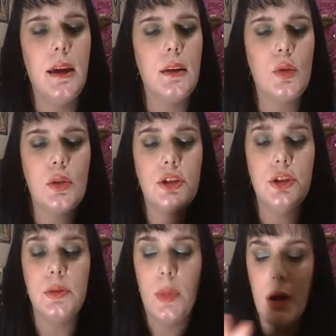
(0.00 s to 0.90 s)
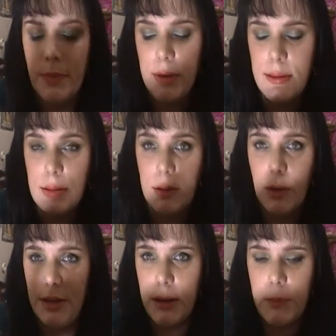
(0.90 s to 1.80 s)
And of course, you can pop these. The
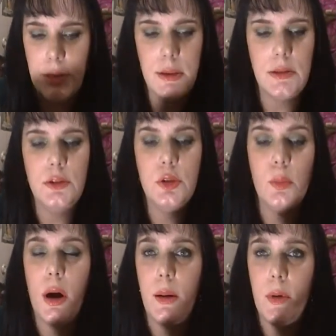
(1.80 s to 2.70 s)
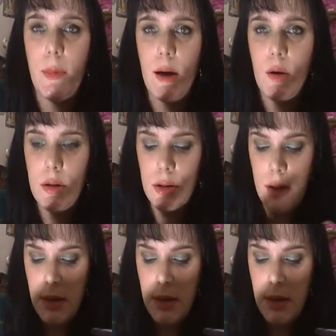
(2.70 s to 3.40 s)
great thing about these is you can pop them out.